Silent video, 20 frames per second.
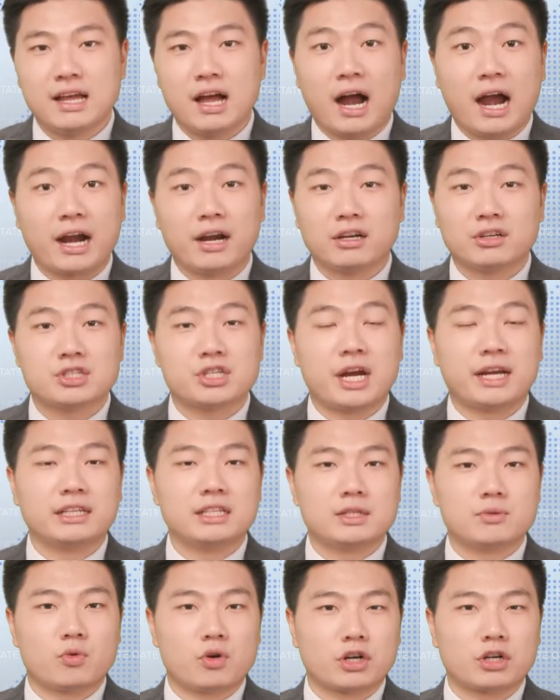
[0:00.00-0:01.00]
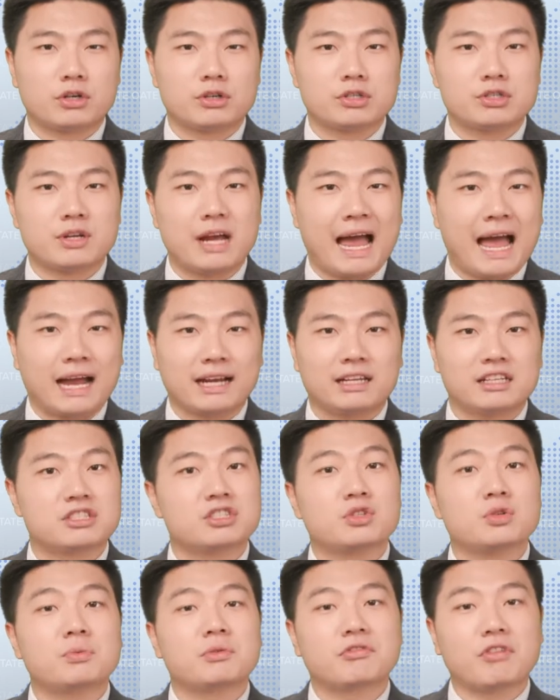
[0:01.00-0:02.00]
hiring Chinese workers to act as
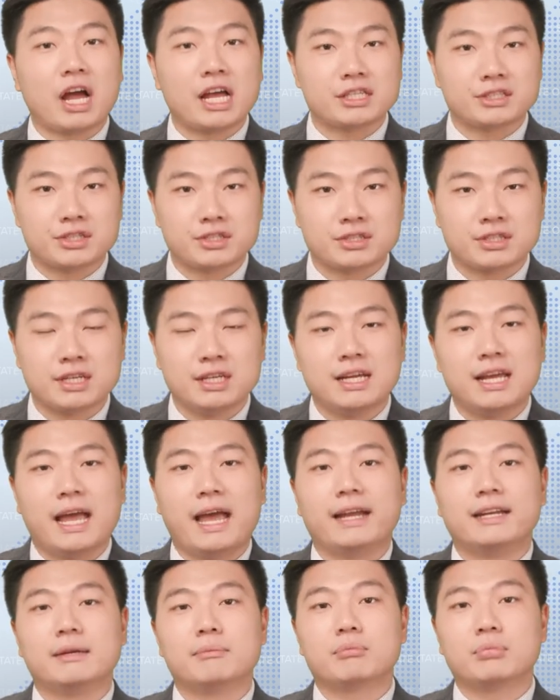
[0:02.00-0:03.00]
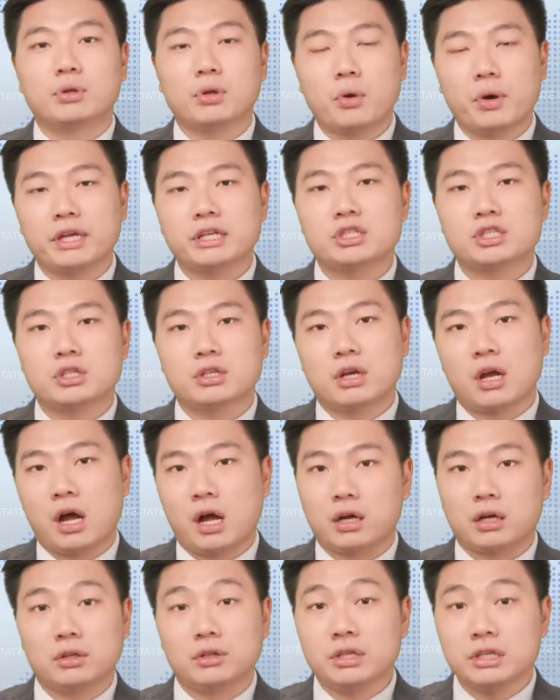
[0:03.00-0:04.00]
supervisors and employing
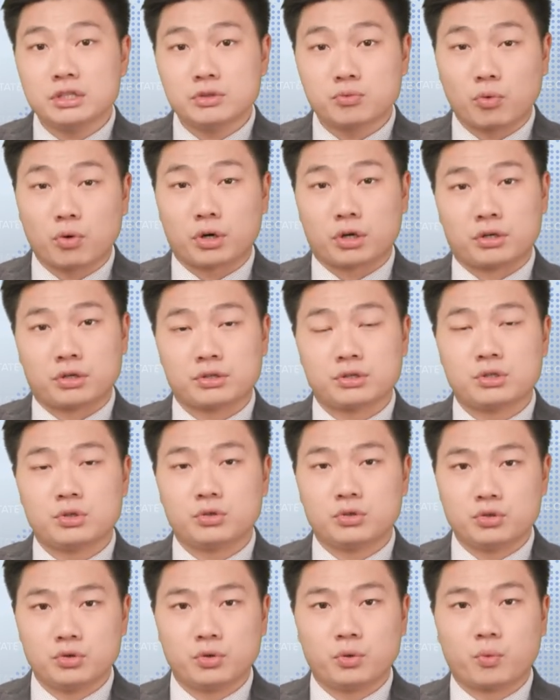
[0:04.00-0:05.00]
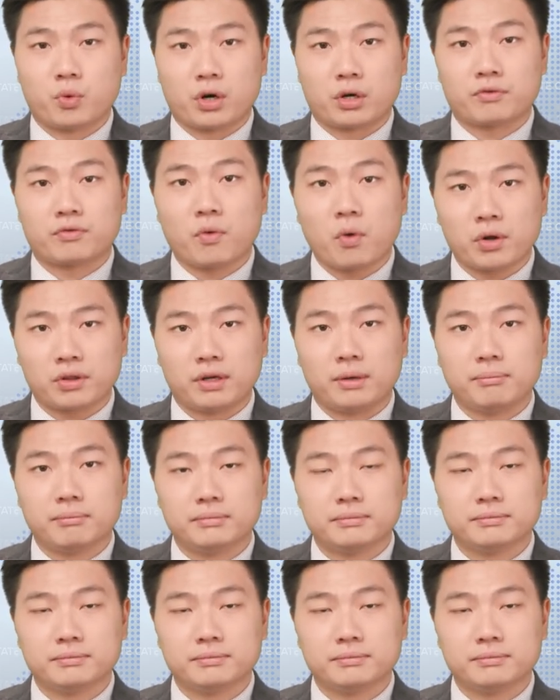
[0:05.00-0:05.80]
Congolese workers to do the work for them.